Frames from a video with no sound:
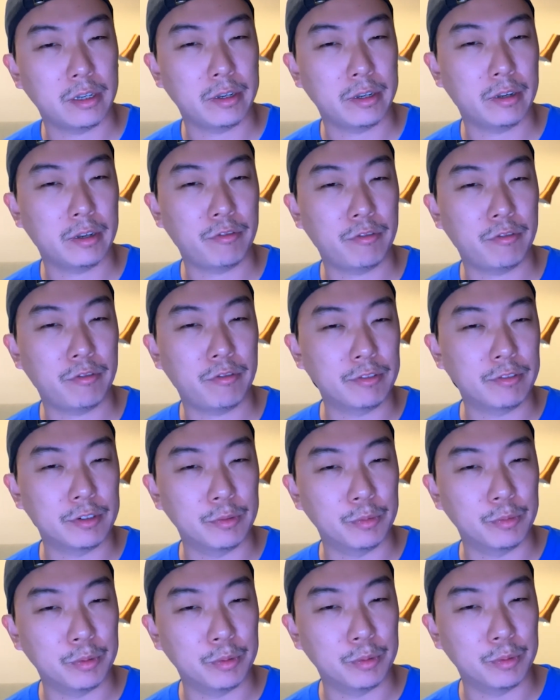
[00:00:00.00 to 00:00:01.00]
flavored
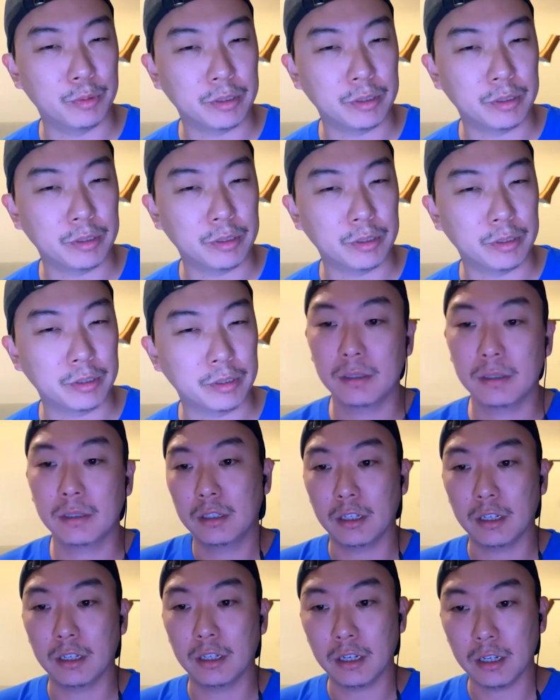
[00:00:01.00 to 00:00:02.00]
water.
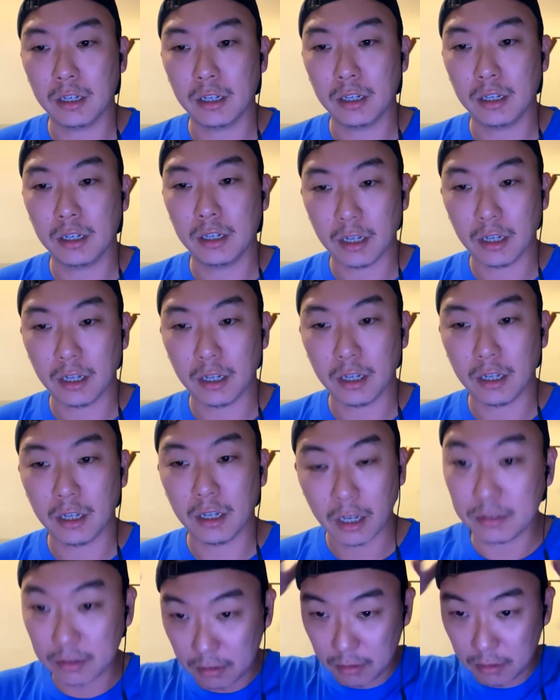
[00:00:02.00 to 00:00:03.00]
I hope I
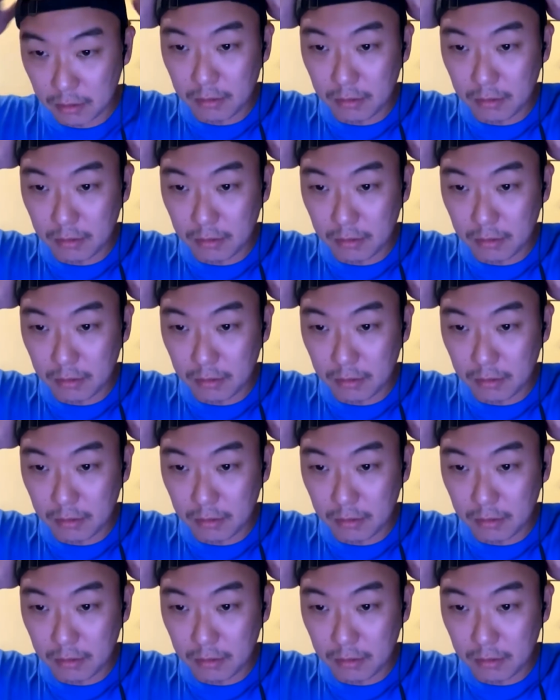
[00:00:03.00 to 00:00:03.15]
haven't